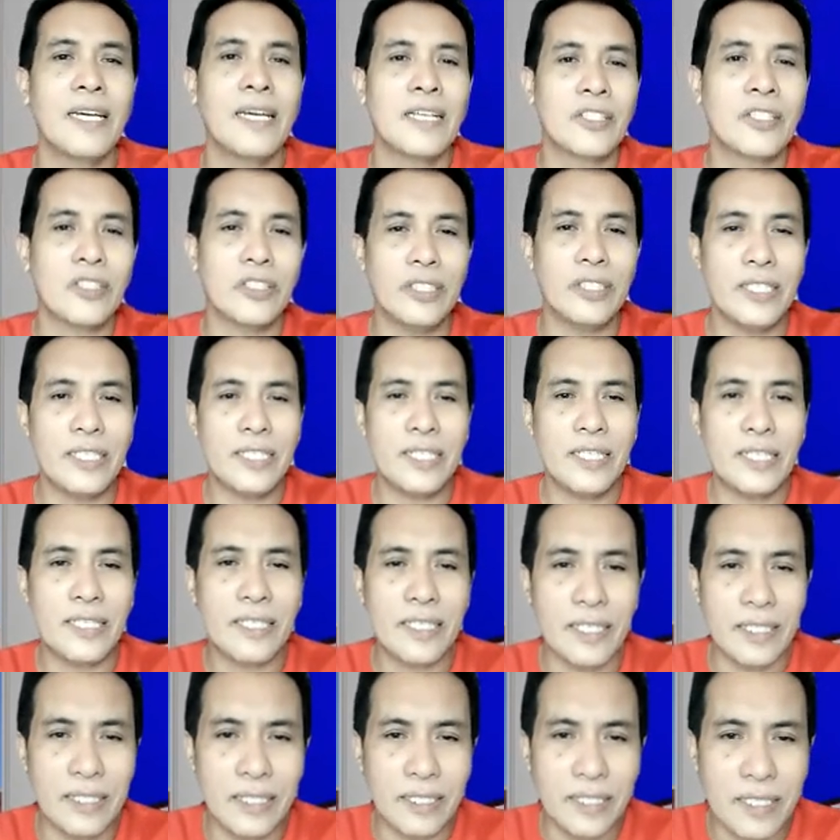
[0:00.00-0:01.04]
So this is
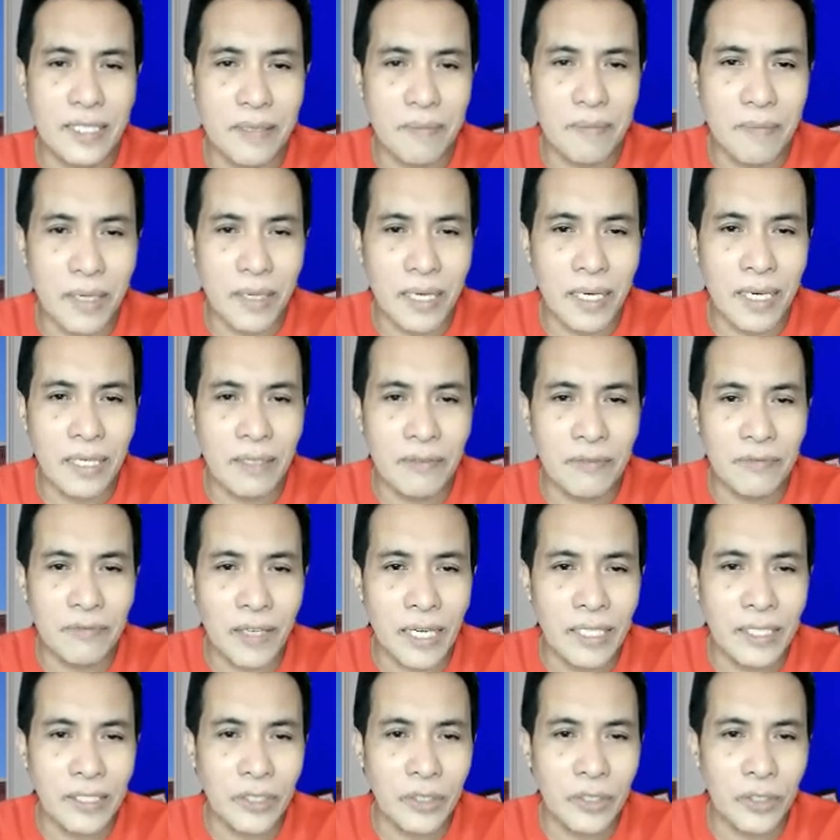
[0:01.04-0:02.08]
the decimal
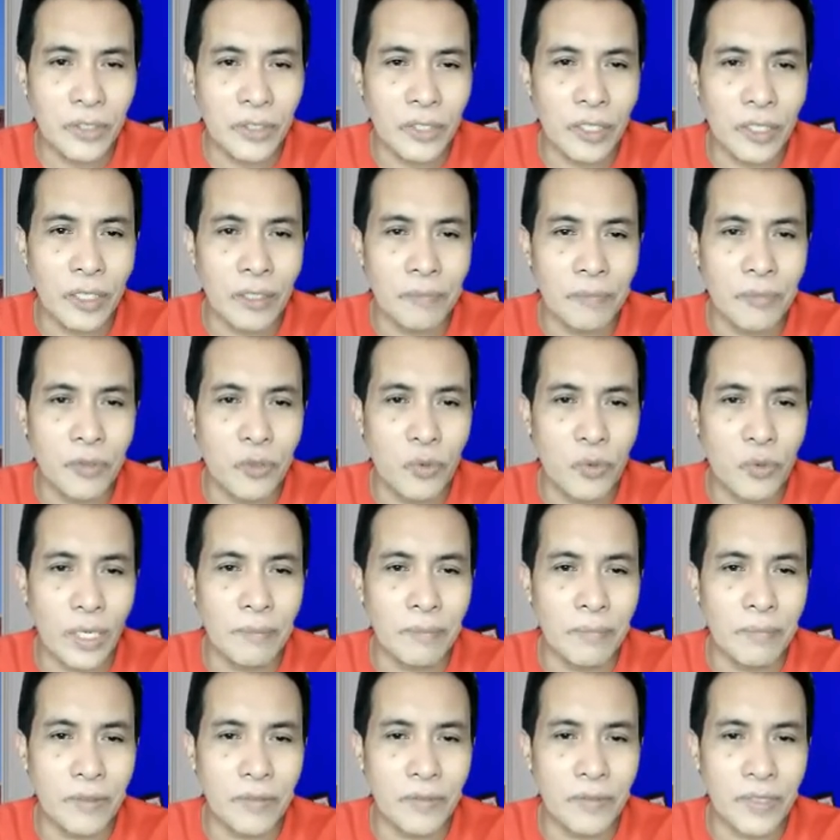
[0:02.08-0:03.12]
value of
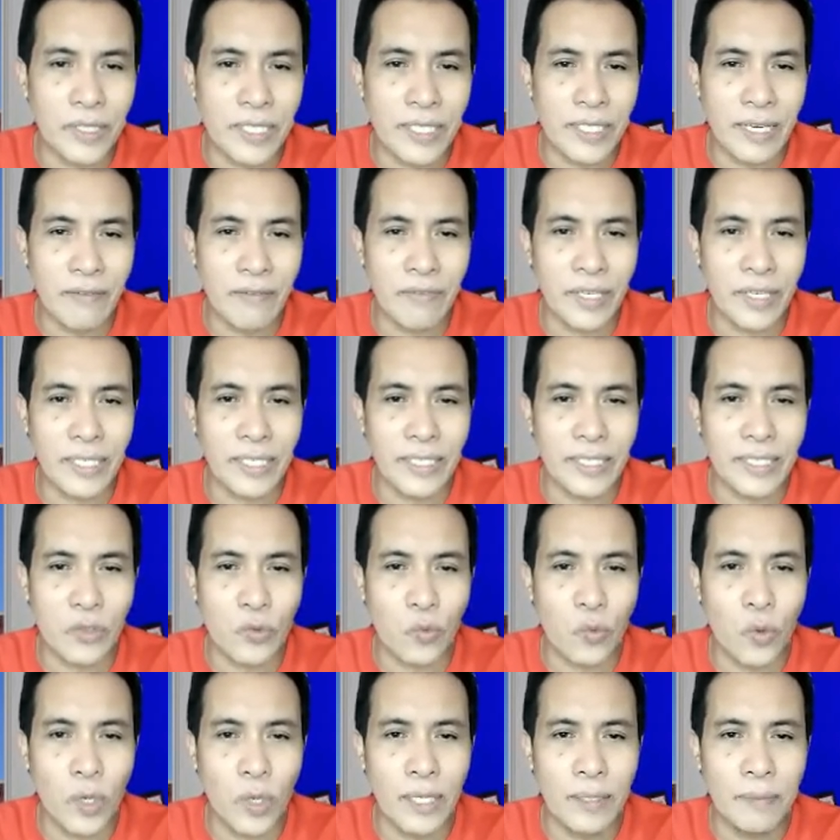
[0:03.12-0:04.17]
12 over 7. That's
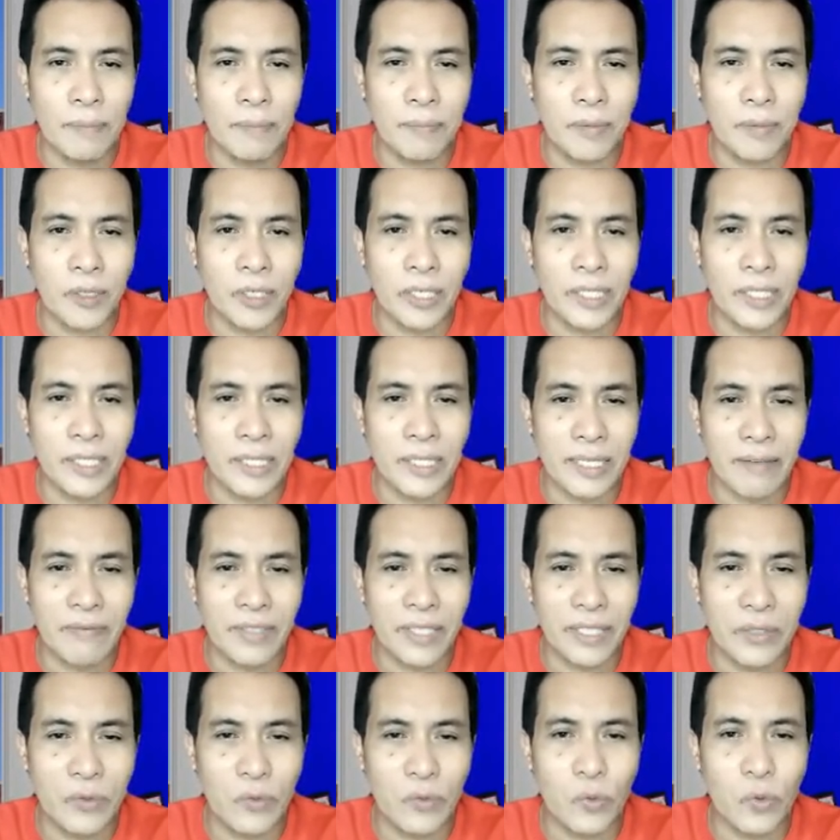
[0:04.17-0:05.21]

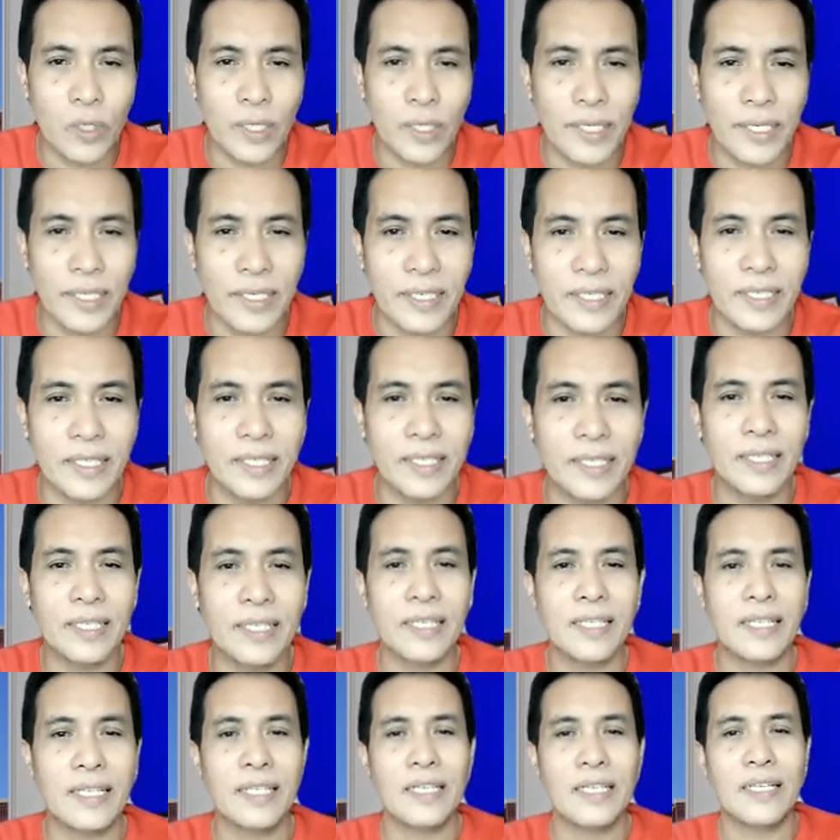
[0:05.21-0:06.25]
1.71.
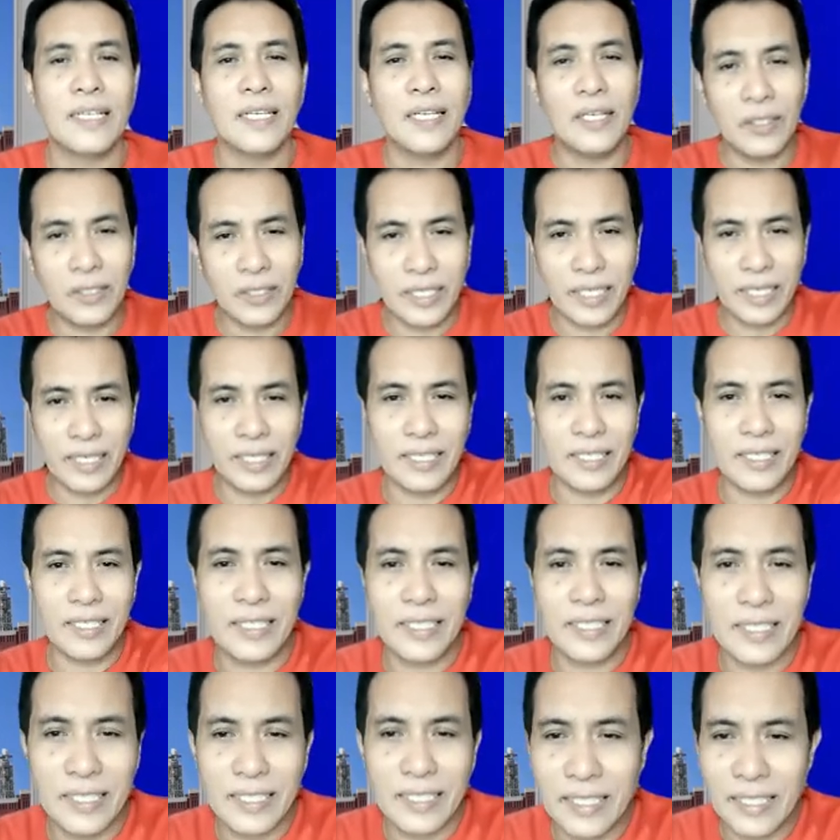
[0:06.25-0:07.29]
Okay,
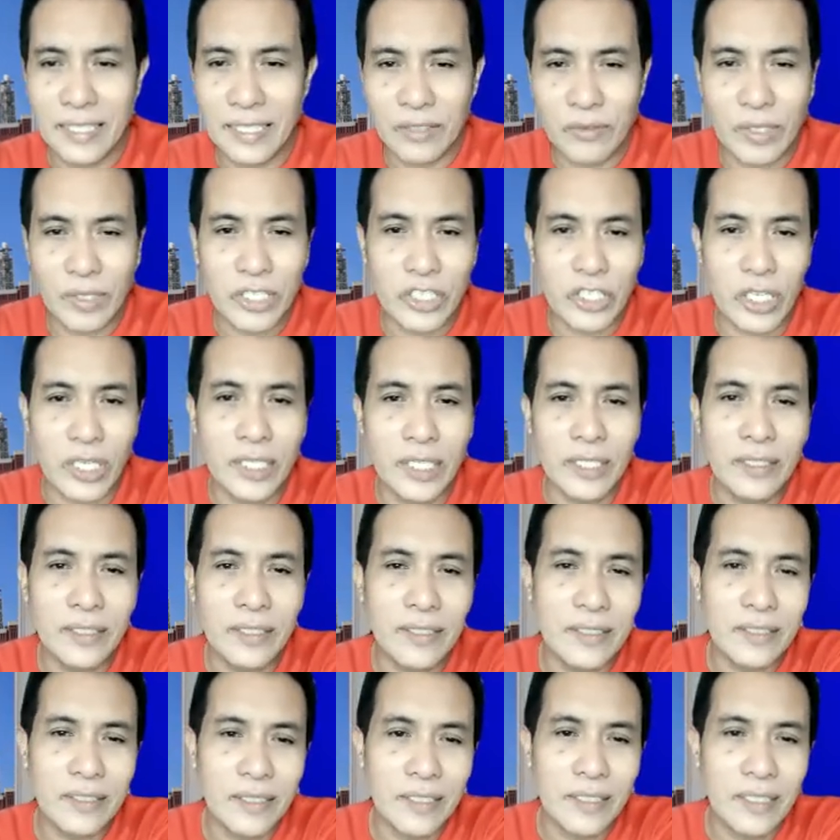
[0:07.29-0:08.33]
any question?
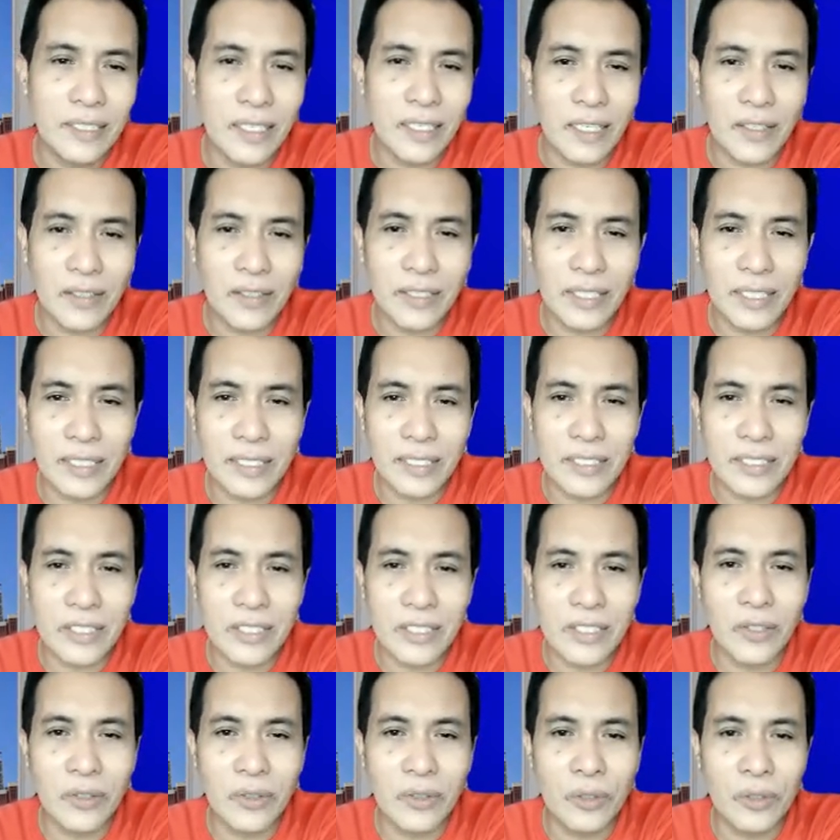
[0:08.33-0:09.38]
Okay, let's
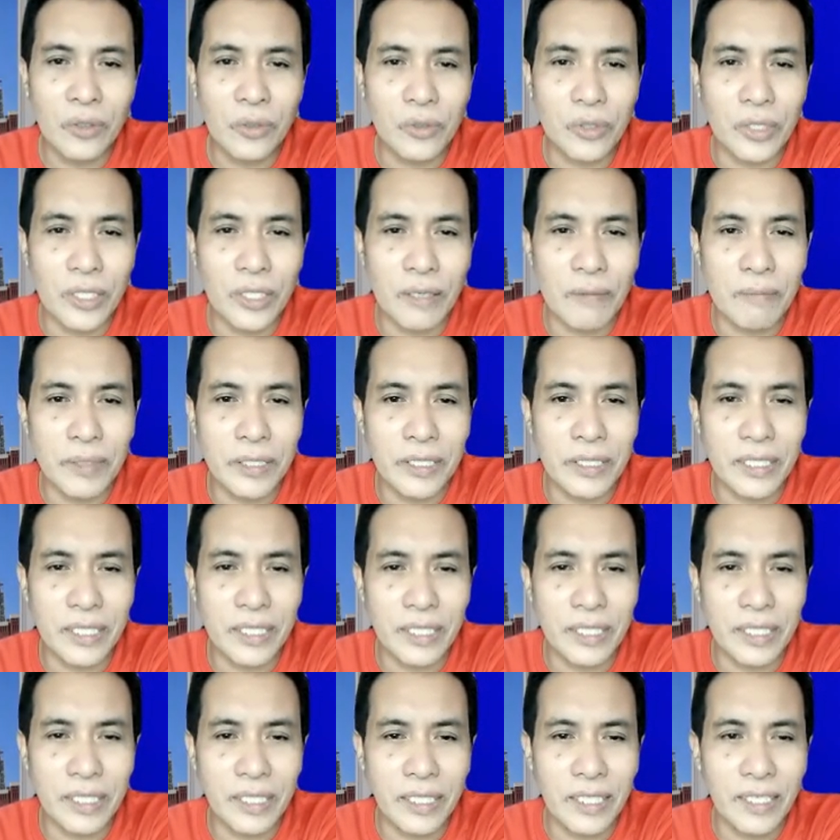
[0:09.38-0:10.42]
go to number
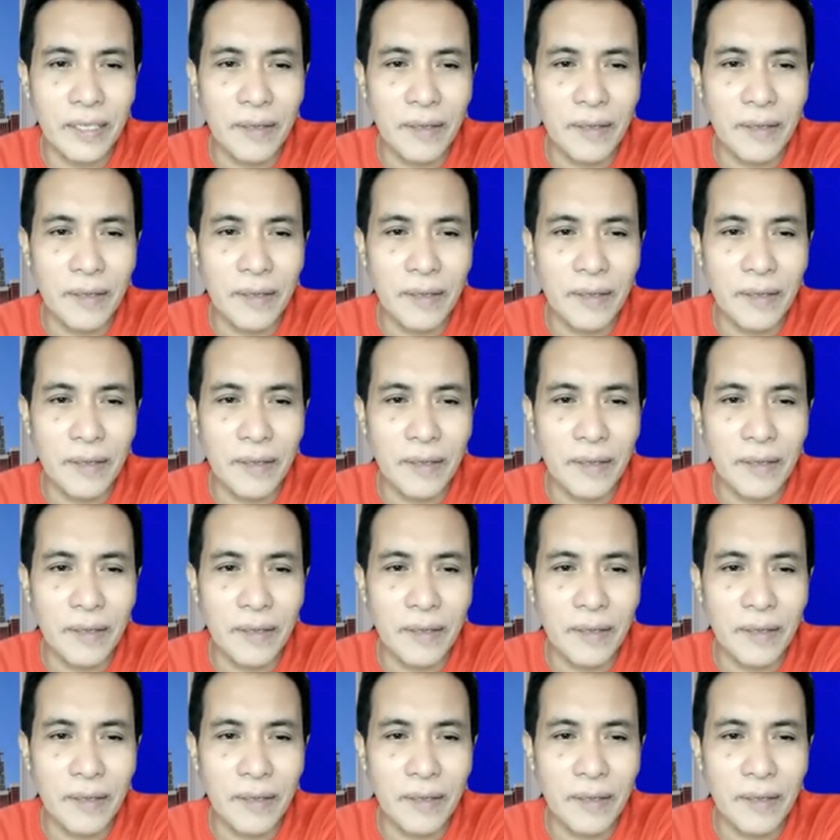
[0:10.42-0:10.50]
3.